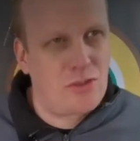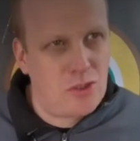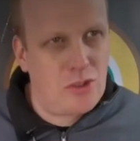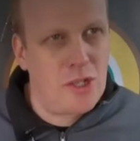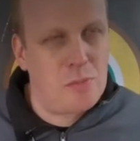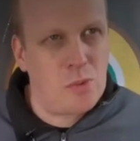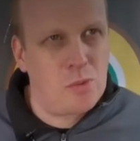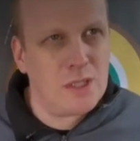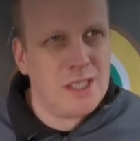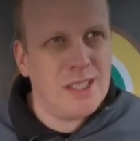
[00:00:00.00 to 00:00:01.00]

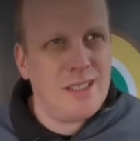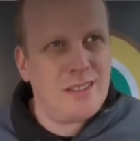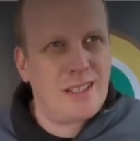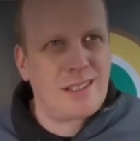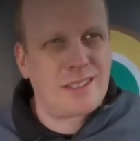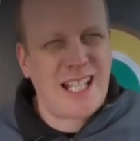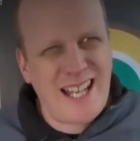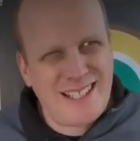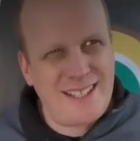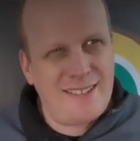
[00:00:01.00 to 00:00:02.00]
enjoyable, like
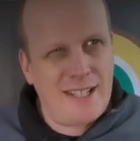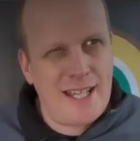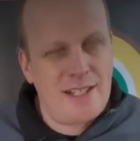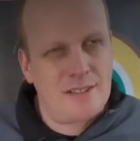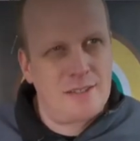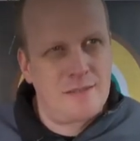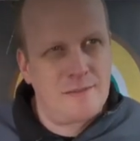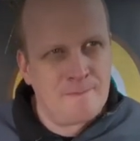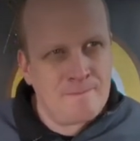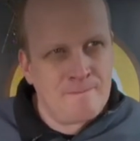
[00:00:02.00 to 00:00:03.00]
tannin
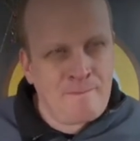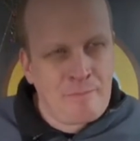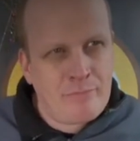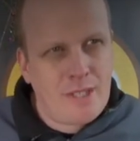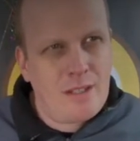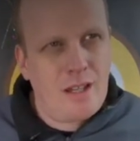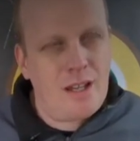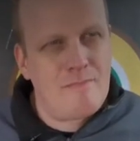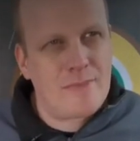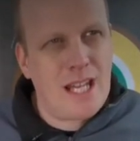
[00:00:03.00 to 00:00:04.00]
laden,
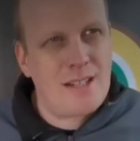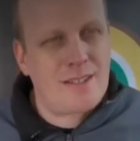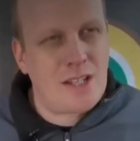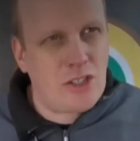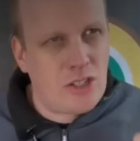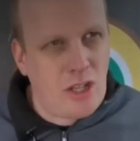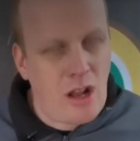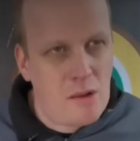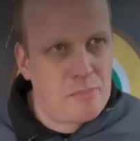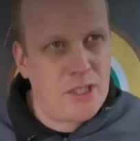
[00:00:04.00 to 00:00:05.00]
has that
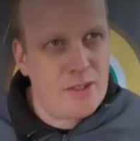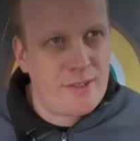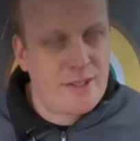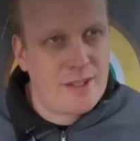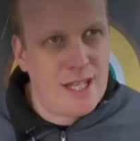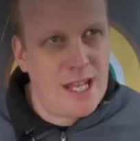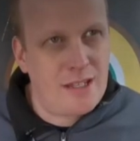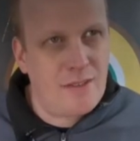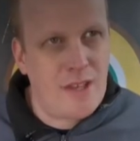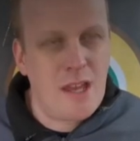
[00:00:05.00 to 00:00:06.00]
sharpness at the
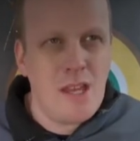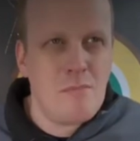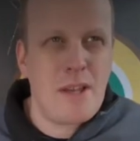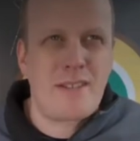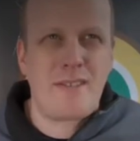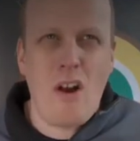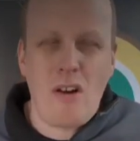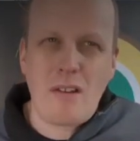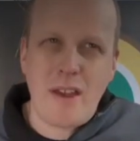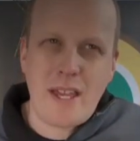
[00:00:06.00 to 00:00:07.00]
end of it, but it's
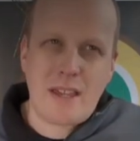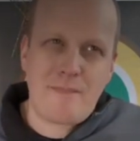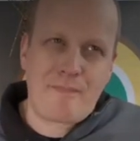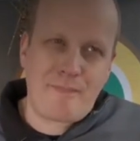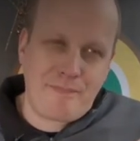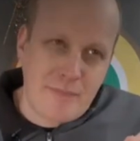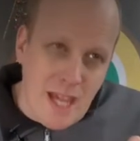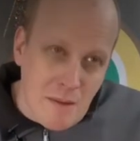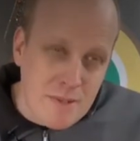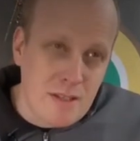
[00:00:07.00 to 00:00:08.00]
not like
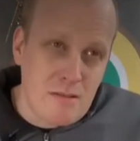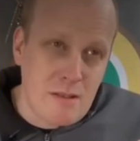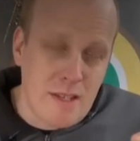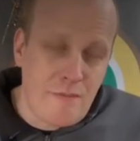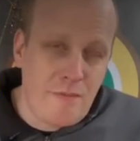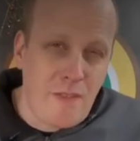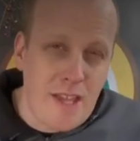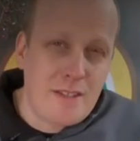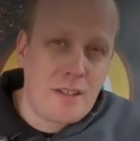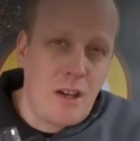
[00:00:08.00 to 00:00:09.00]
absolutely
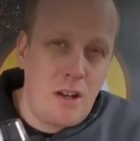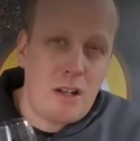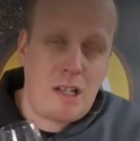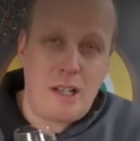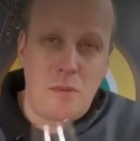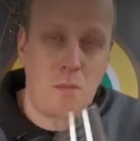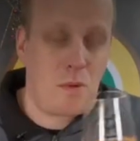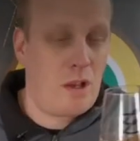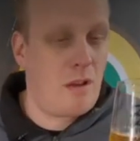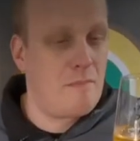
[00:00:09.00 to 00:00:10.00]

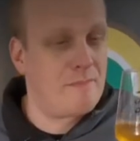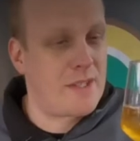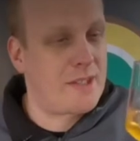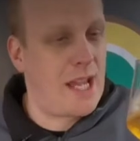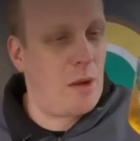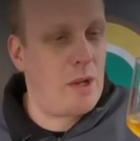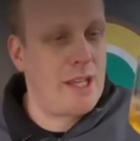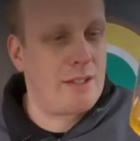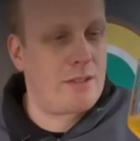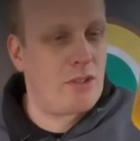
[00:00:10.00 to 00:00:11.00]
face-curdling
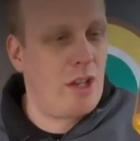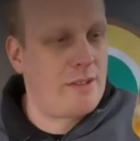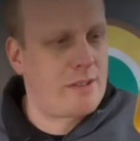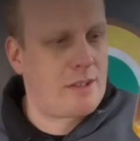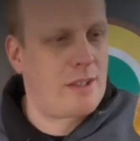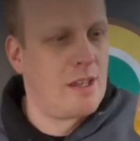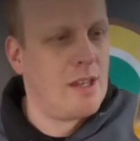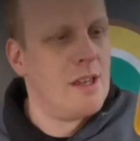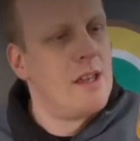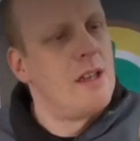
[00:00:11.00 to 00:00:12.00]
sour. It's just
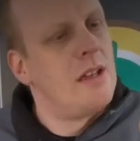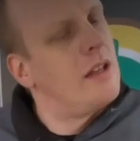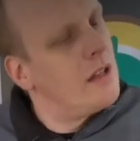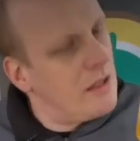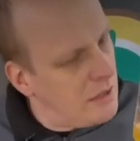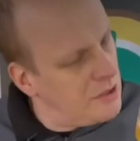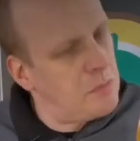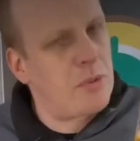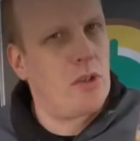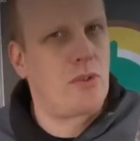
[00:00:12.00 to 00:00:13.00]
an
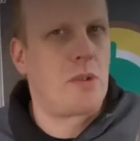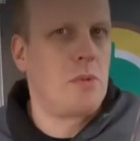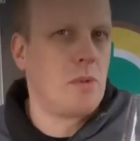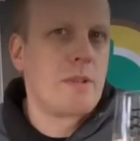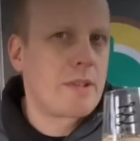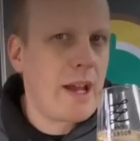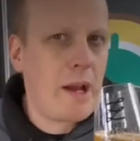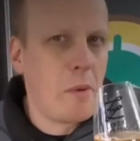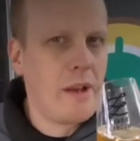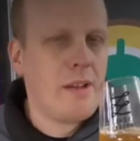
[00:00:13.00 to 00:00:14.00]
approachable
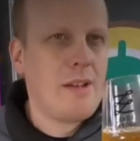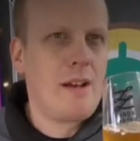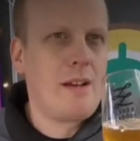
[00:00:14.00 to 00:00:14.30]
sour.